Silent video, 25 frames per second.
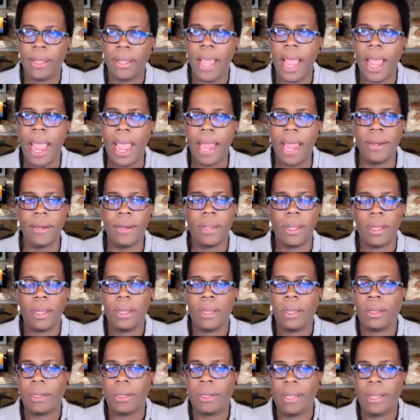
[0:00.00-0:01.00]
and
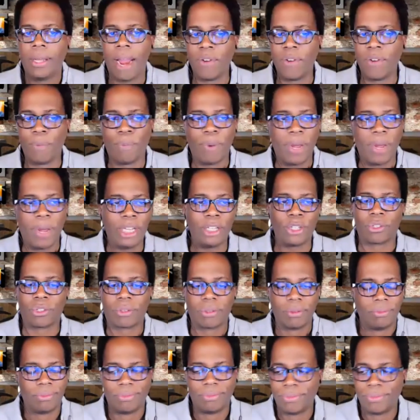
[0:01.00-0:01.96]
everybody's